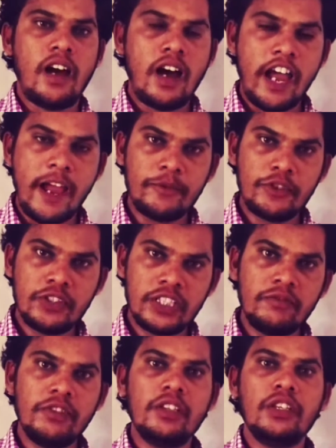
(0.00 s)
I am
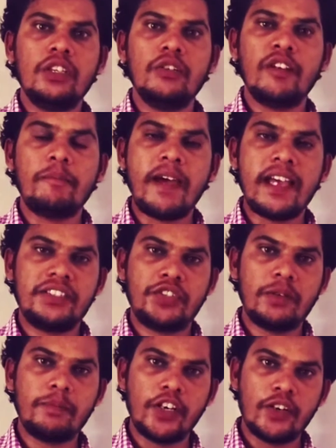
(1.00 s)
SUJEEV, your
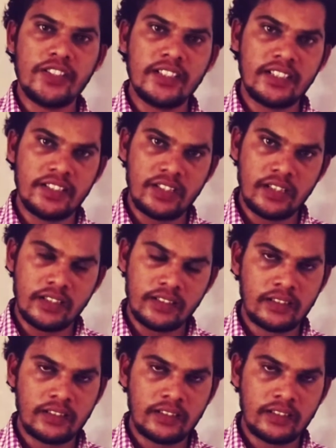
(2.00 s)
master biology teacher.